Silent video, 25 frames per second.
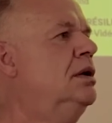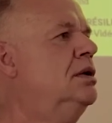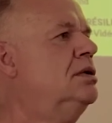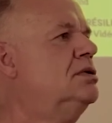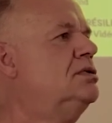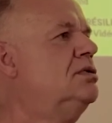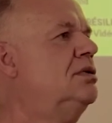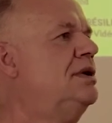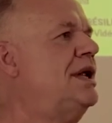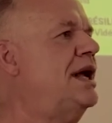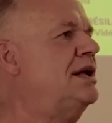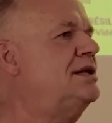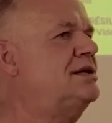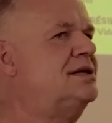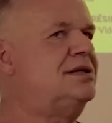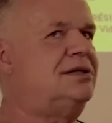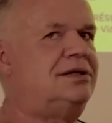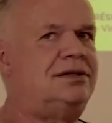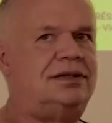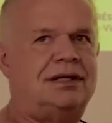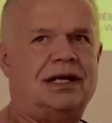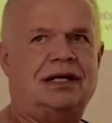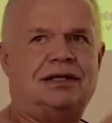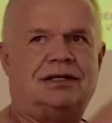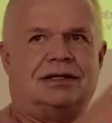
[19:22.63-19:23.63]
So
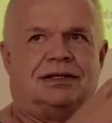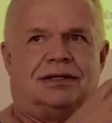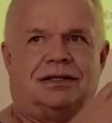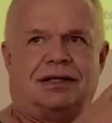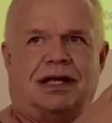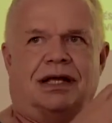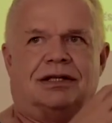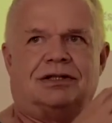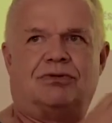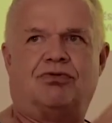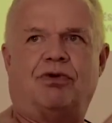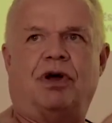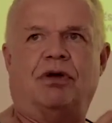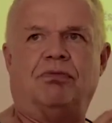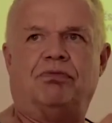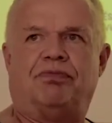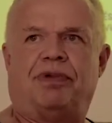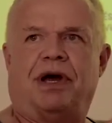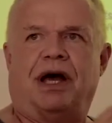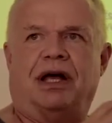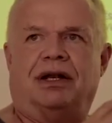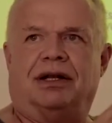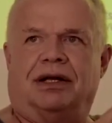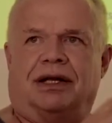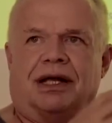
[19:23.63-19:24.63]
that's one
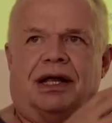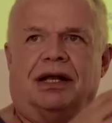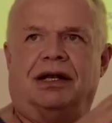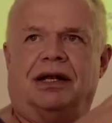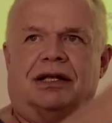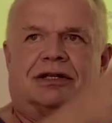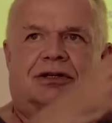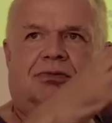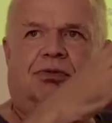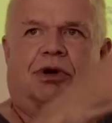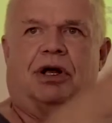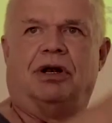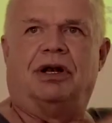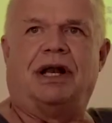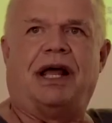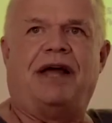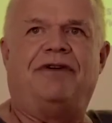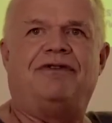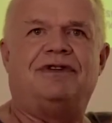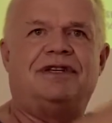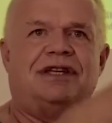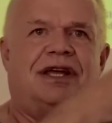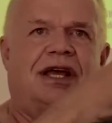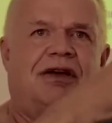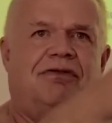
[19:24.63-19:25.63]
part. Again, that's about
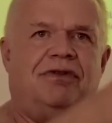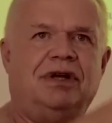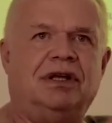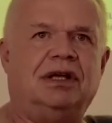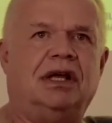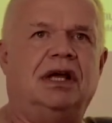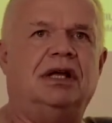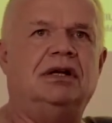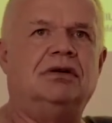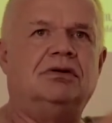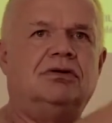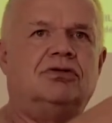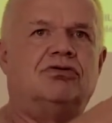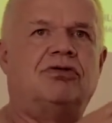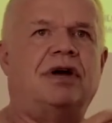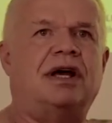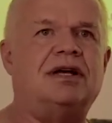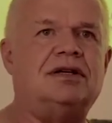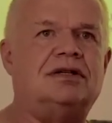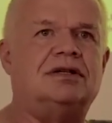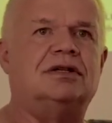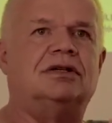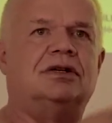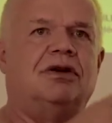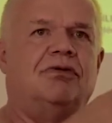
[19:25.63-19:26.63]
life-saving in
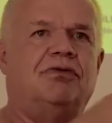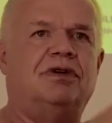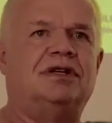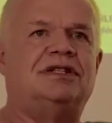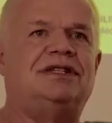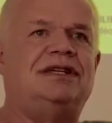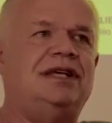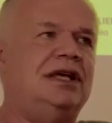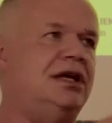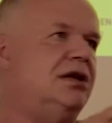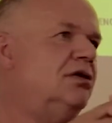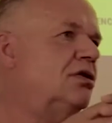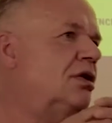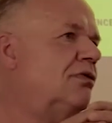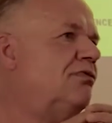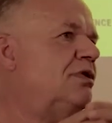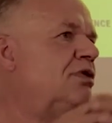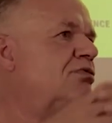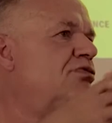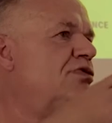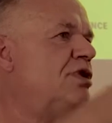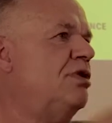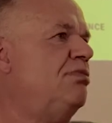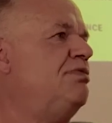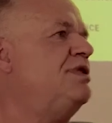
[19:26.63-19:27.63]
crisis. And we're seeing, and we
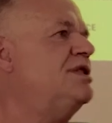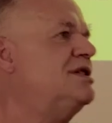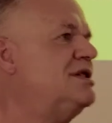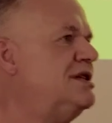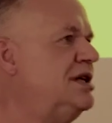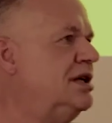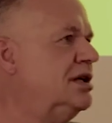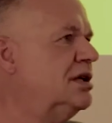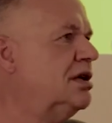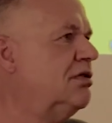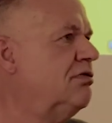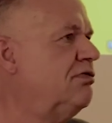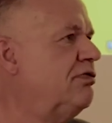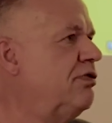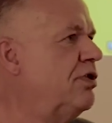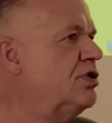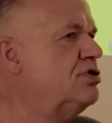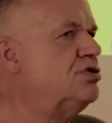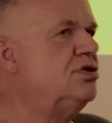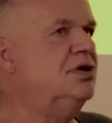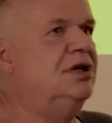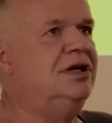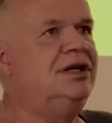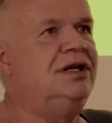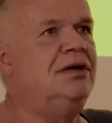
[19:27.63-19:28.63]
will be seeing,
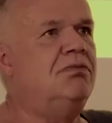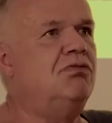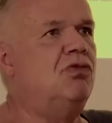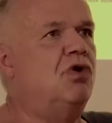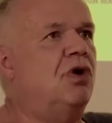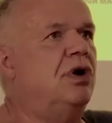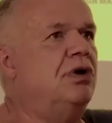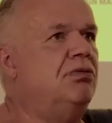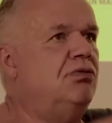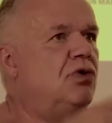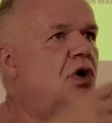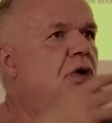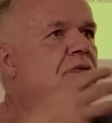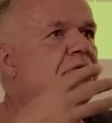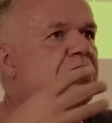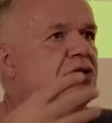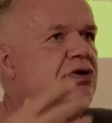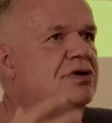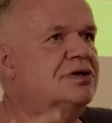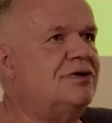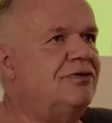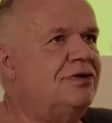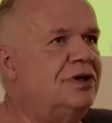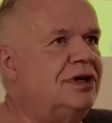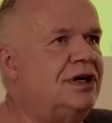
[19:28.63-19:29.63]
unfortunately, more and more
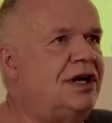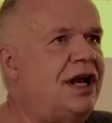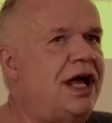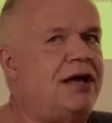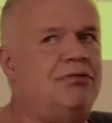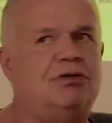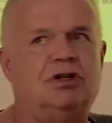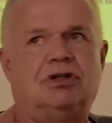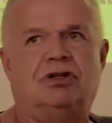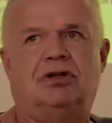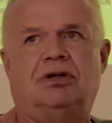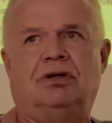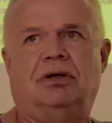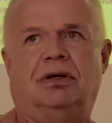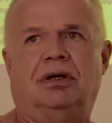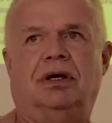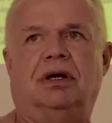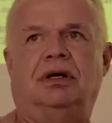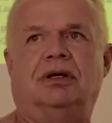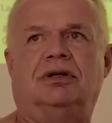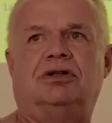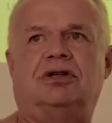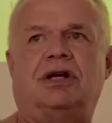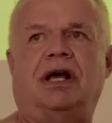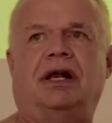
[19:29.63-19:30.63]
because of the climate
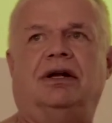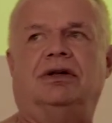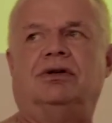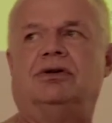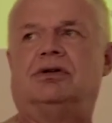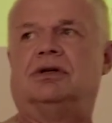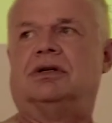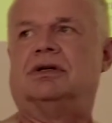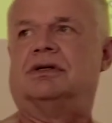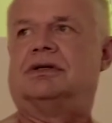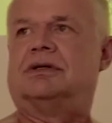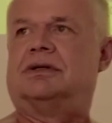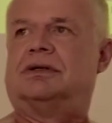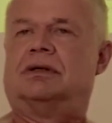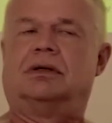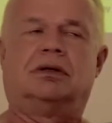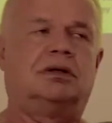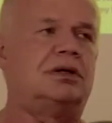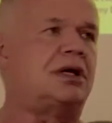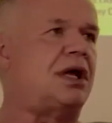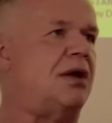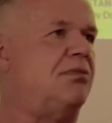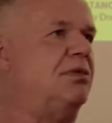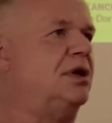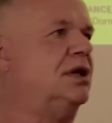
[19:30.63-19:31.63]
challenges
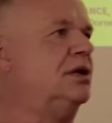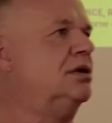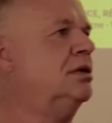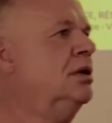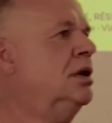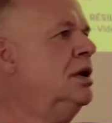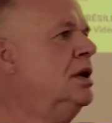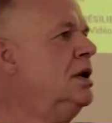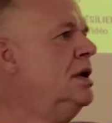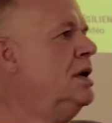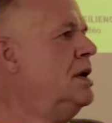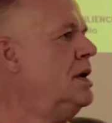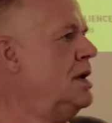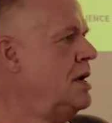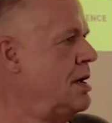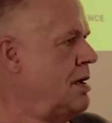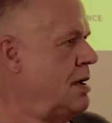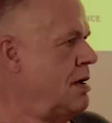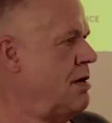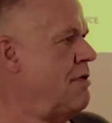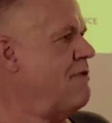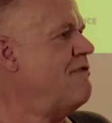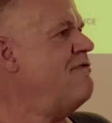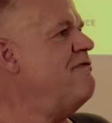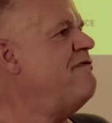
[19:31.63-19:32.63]
becoming
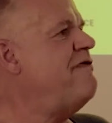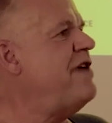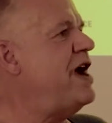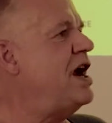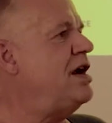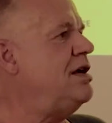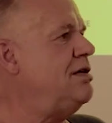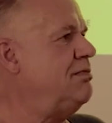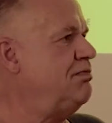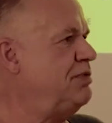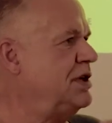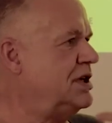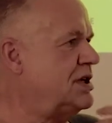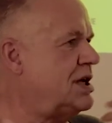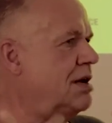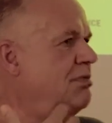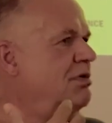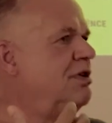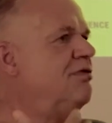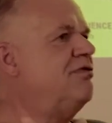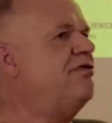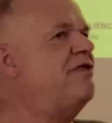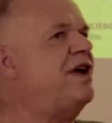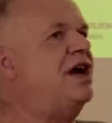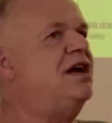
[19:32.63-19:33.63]

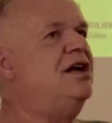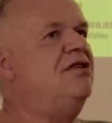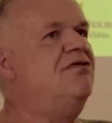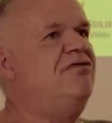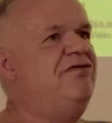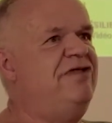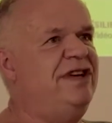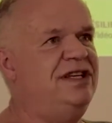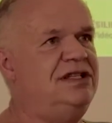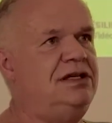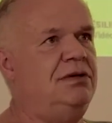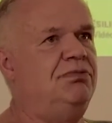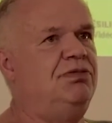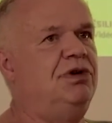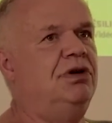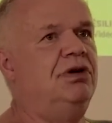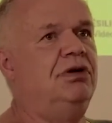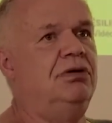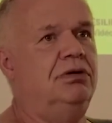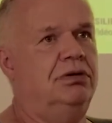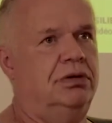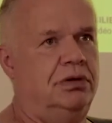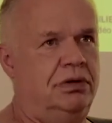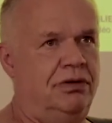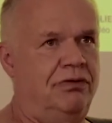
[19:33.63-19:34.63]
very
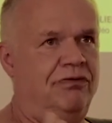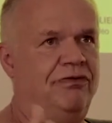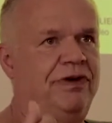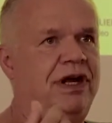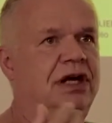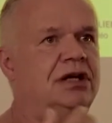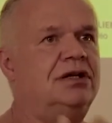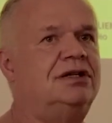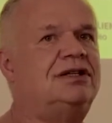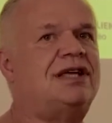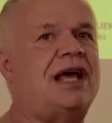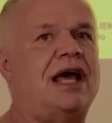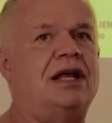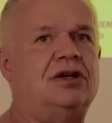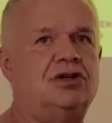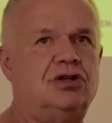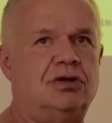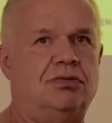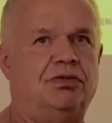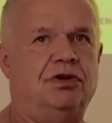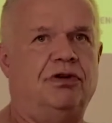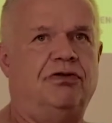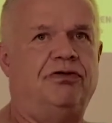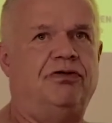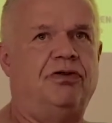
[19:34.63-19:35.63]
visible, very
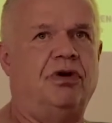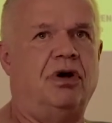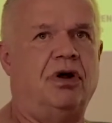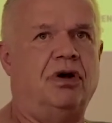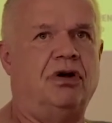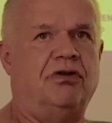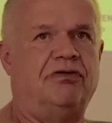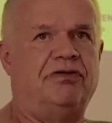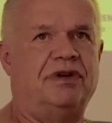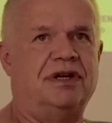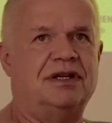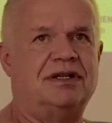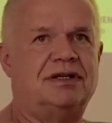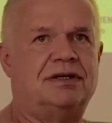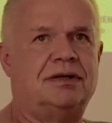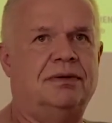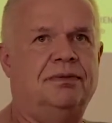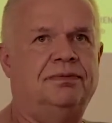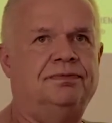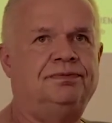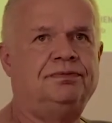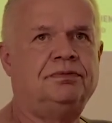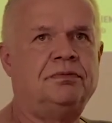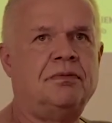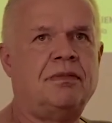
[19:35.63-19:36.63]
tangible for all of us.
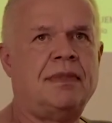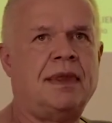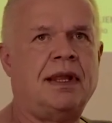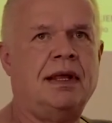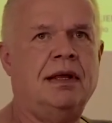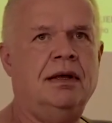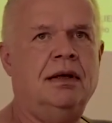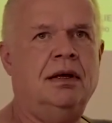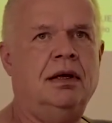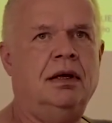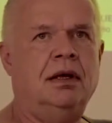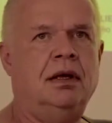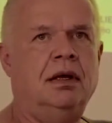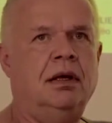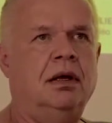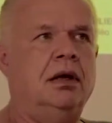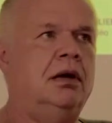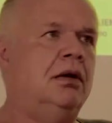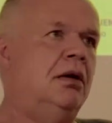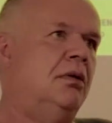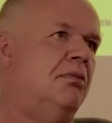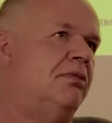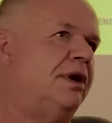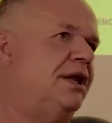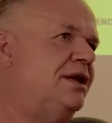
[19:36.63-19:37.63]

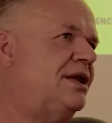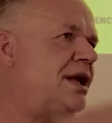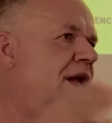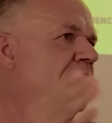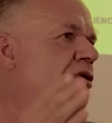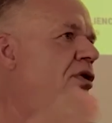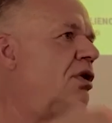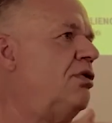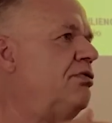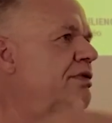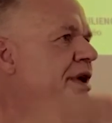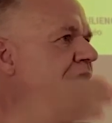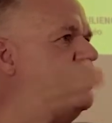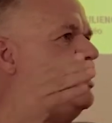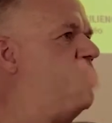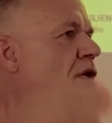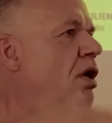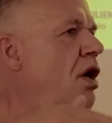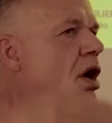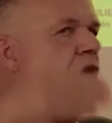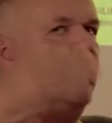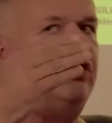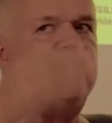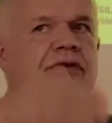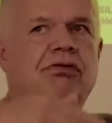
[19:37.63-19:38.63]
But then already
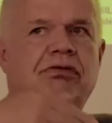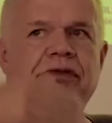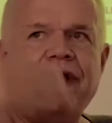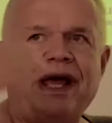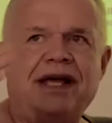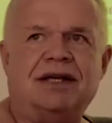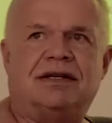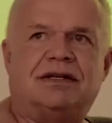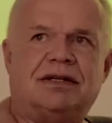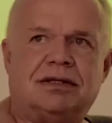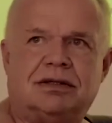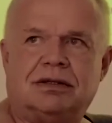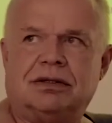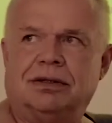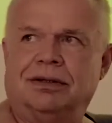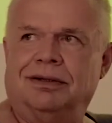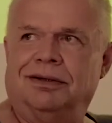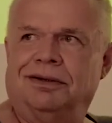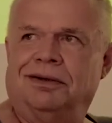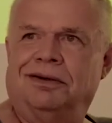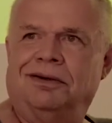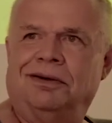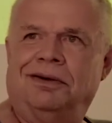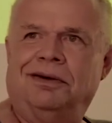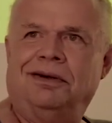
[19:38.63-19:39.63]
all the rest,
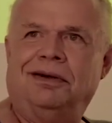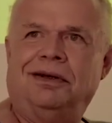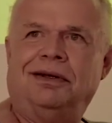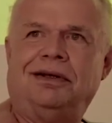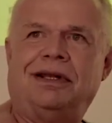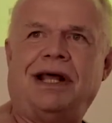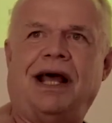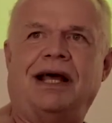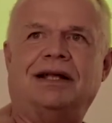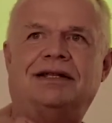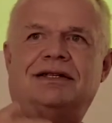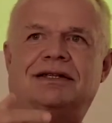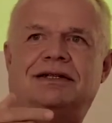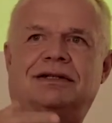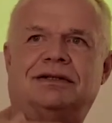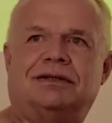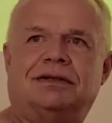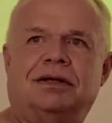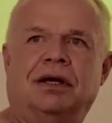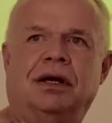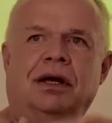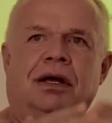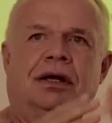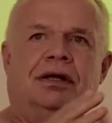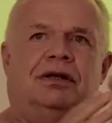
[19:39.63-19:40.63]
that's
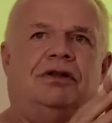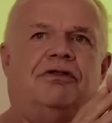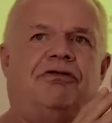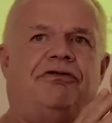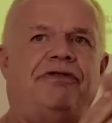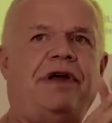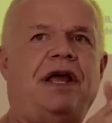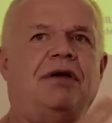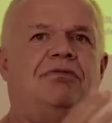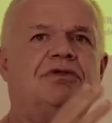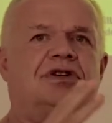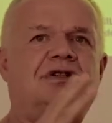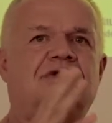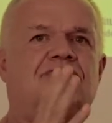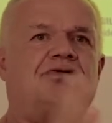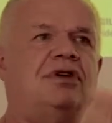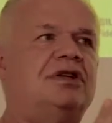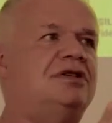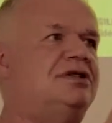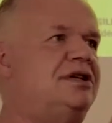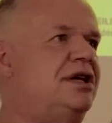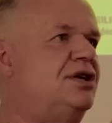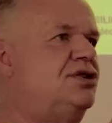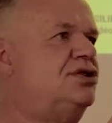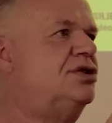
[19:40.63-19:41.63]
the famous
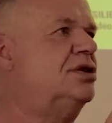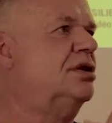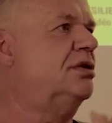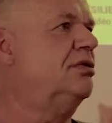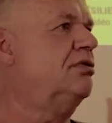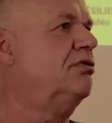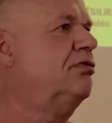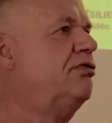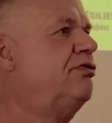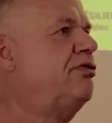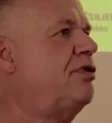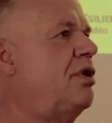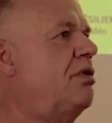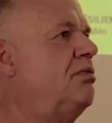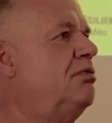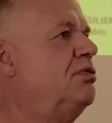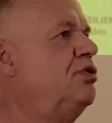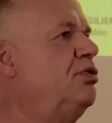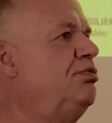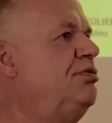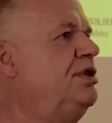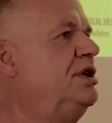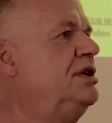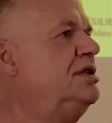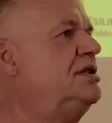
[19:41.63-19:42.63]
transition from
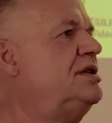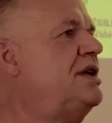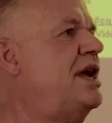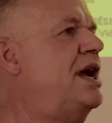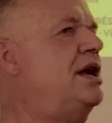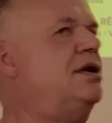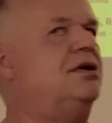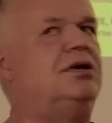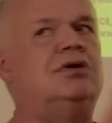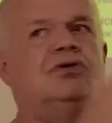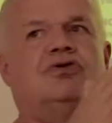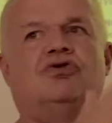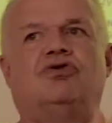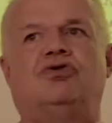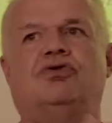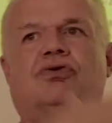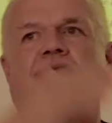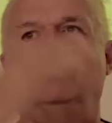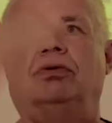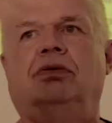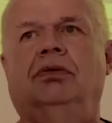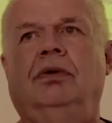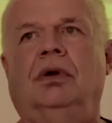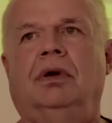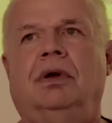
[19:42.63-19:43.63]
humanitarian
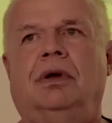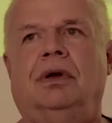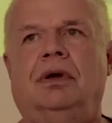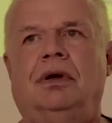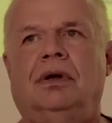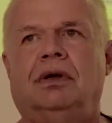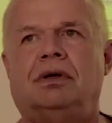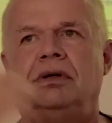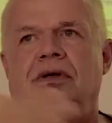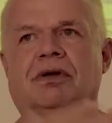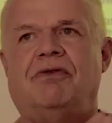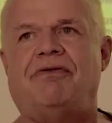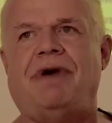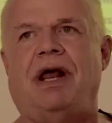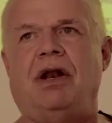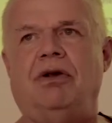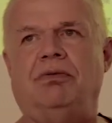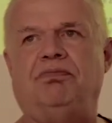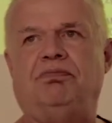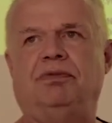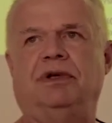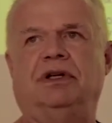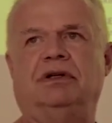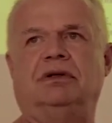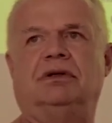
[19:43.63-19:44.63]
to
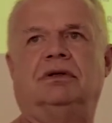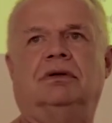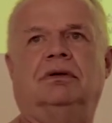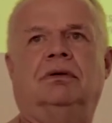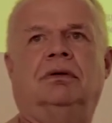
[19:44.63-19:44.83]
development.